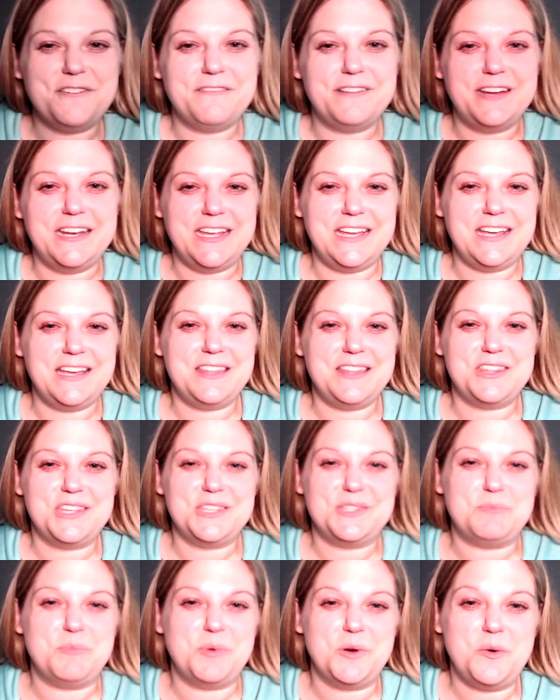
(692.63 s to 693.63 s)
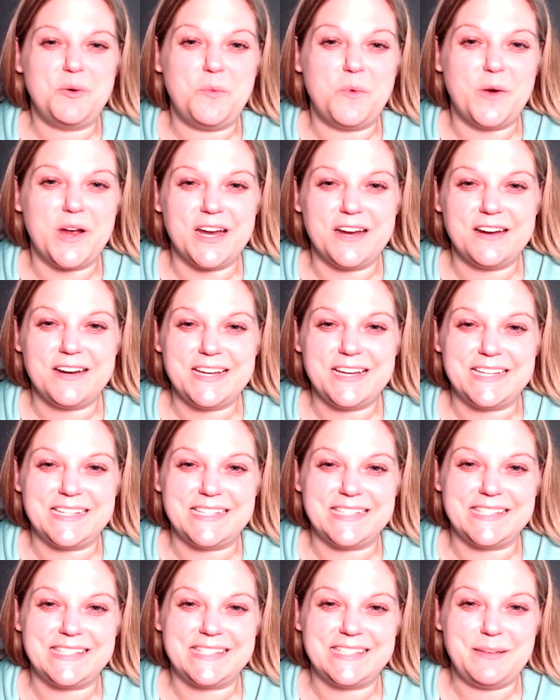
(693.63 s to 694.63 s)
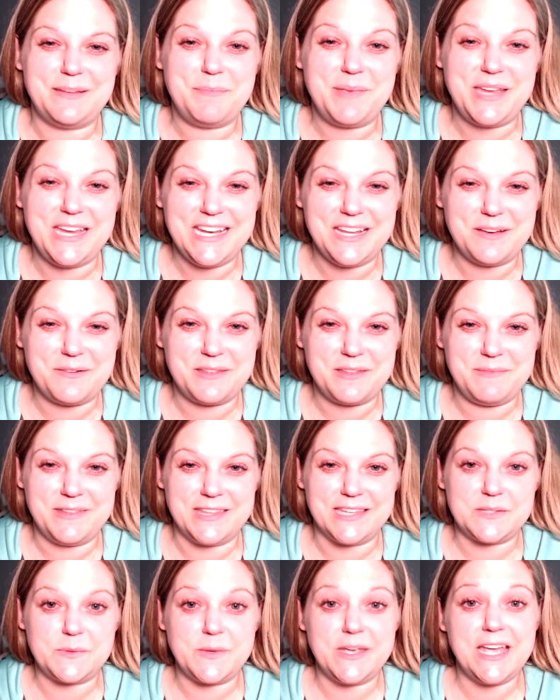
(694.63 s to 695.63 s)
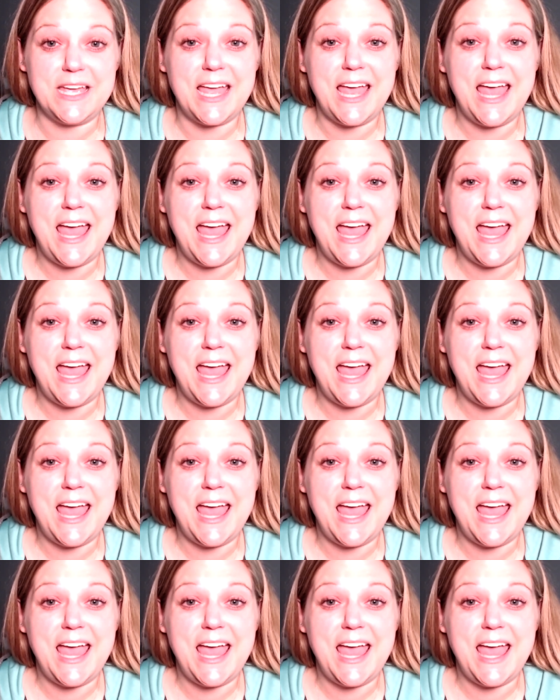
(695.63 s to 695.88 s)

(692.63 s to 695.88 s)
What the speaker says: reading this book, Where is Peanut, with me this week.